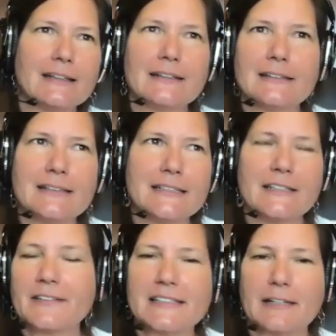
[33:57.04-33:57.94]
see if
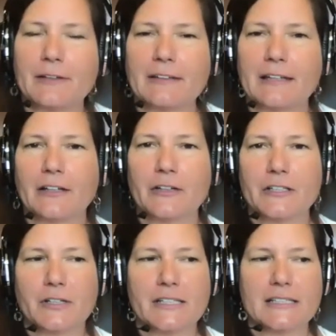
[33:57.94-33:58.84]
it's something that they're
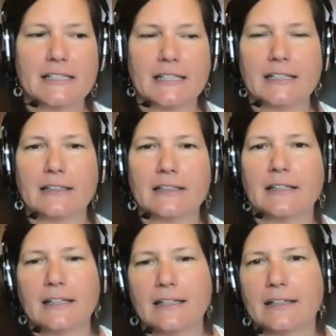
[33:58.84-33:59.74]
interested in.
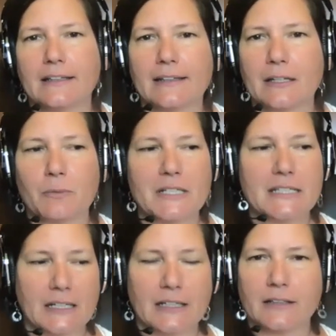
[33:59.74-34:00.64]
And then once
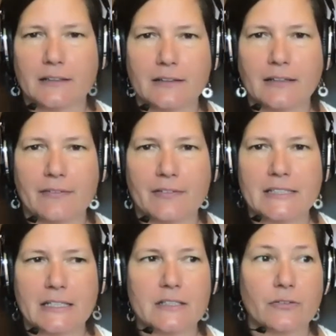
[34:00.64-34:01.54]
I have a
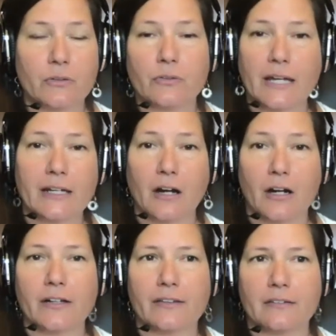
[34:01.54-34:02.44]
sense for who they
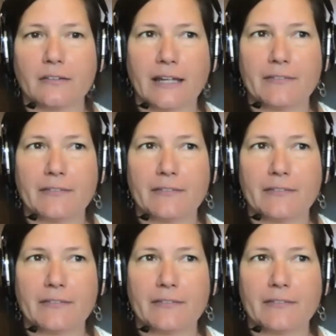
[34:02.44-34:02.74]
are and they have a